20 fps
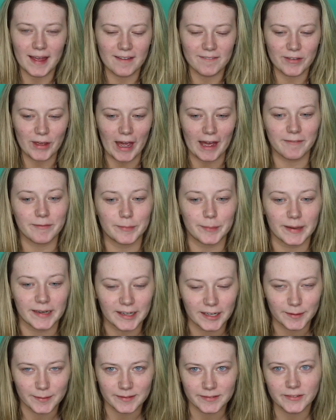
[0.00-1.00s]
If you haven't been
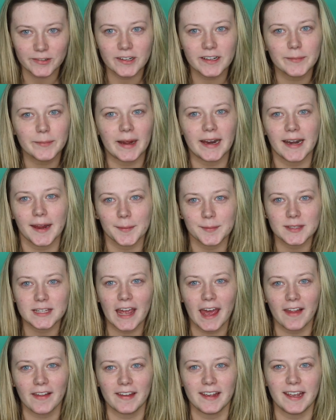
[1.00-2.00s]
here before, my name's
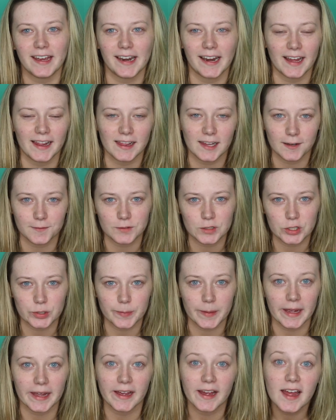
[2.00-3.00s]
Kelly and I love to
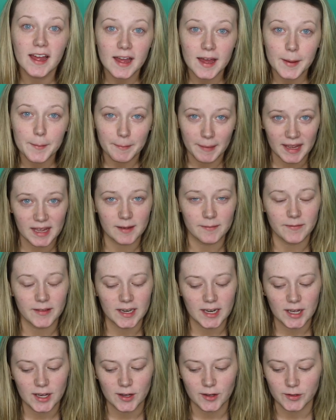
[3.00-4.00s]
make makeup
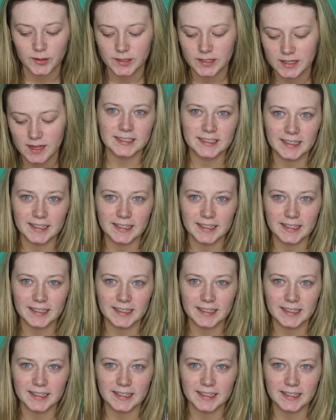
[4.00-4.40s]
videos.